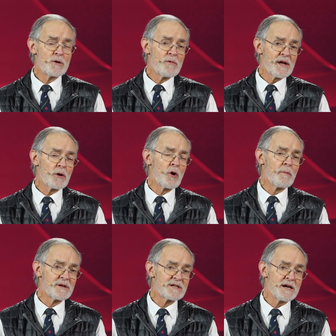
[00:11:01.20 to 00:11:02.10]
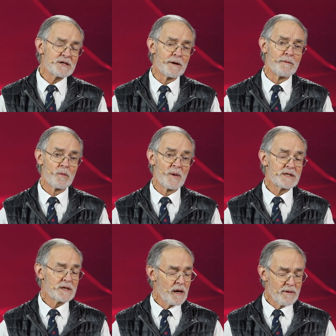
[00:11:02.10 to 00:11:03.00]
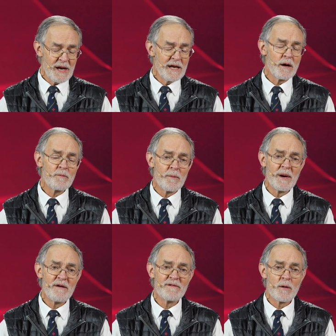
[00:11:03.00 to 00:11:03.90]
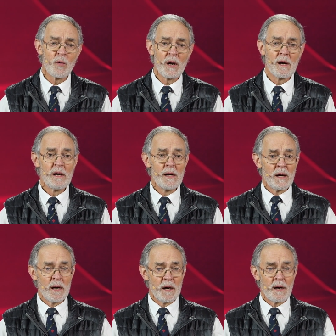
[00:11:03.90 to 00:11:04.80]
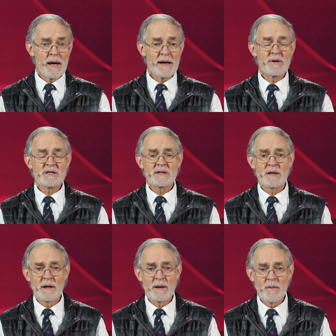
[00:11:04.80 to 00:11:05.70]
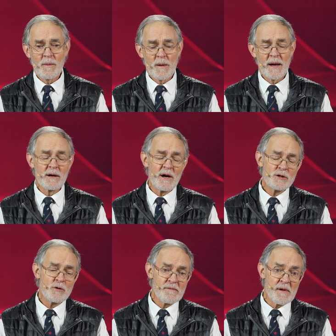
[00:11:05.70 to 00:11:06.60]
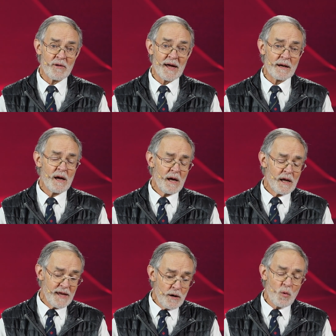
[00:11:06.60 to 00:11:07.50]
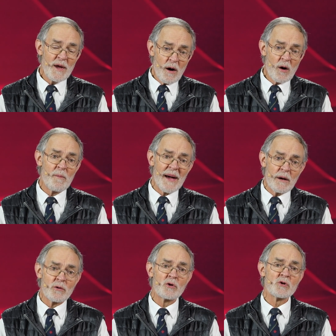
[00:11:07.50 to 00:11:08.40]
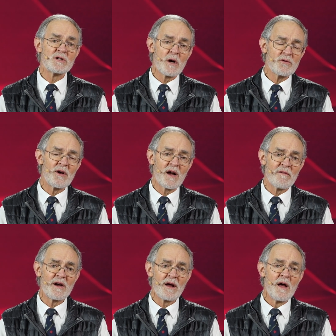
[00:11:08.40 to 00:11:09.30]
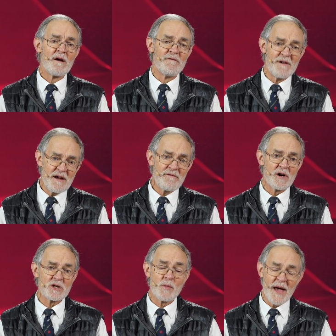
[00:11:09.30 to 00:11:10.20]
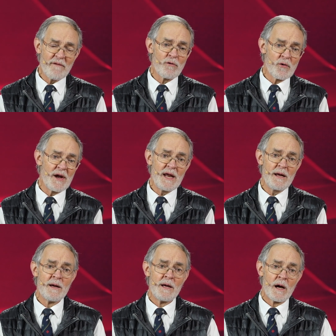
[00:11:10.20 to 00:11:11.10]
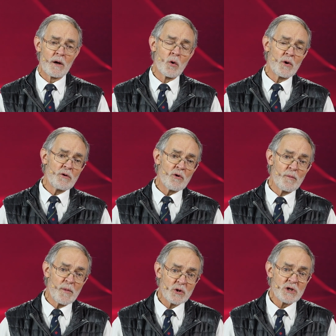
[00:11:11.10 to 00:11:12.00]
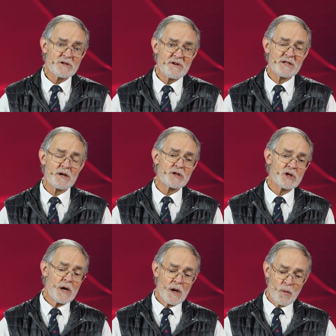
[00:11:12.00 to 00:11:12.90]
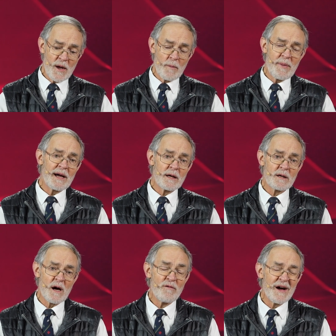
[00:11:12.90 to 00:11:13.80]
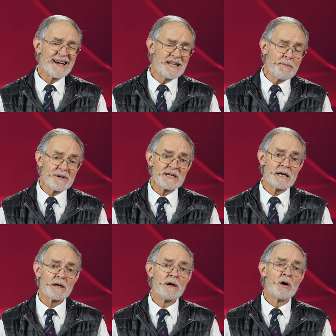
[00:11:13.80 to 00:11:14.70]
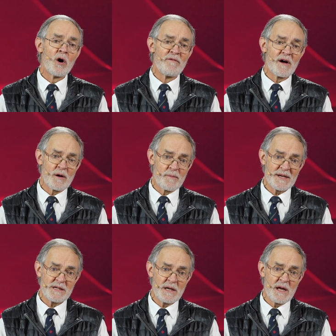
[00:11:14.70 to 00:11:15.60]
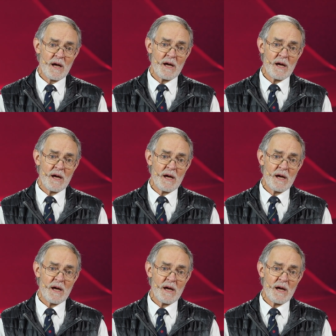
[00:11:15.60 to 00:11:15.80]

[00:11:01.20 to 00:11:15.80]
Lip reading: without compensation, which I really don't believe they will, Agbus agrees with me on that, then we are bound to start recovering very fast. We have already, according to Old Mutual's research, we are back at over 80% of our capacity.